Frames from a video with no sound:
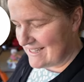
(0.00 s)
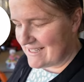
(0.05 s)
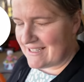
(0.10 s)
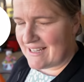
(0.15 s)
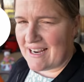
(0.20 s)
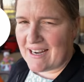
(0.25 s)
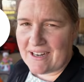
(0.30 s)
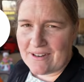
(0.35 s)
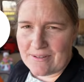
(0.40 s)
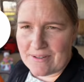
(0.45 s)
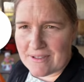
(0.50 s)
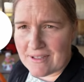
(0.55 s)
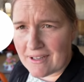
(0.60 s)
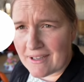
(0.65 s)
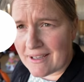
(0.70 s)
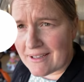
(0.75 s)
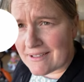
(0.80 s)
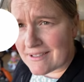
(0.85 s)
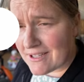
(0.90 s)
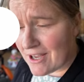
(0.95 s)
Xander was
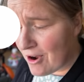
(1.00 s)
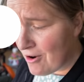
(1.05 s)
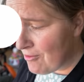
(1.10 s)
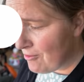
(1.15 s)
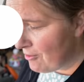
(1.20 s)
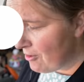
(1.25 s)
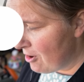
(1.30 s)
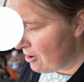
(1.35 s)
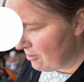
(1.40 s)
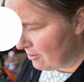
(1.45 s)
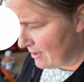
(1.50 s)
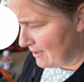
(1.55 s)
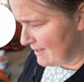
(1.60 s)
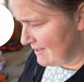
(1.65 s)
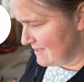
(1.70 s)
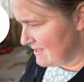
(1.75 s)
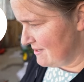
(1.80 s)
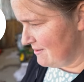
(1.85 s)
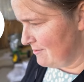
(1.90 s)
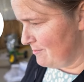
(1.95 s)
looking so
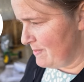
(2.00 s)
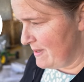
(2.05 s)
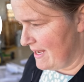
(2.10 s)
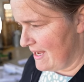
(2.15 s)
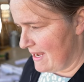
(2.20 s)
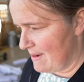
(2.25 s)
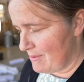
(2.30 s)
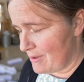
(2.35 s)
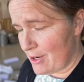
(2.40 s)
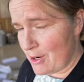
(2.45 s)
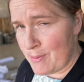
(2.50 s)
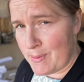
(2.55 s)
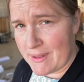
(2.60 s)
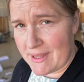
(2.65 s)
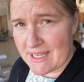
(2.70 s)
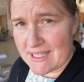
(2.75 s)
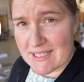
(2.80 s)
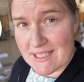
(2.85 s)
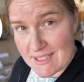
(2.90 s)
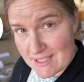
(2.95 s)
forward to being able to open
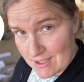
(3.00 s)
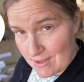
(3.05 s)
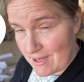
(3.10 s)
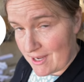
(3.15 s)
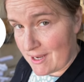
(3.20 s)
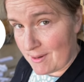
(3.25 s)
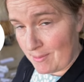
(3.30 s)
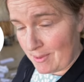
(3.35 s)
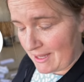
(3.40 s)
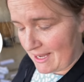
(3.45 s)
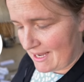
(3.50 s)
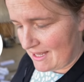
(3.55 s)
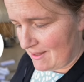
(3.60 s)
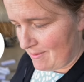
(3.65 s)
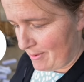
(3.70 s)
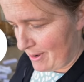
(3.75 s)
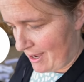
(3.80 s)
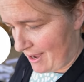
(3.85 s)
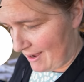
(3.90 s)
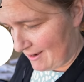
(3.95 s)
this just so he could play in the
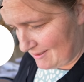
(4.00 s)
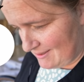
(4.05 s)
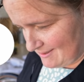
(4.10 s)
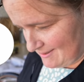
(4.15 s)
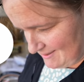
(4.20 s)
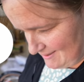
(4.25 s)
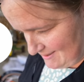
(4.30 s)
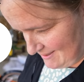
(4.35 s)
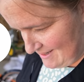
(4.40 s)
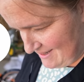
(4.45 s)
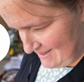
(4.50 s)
box.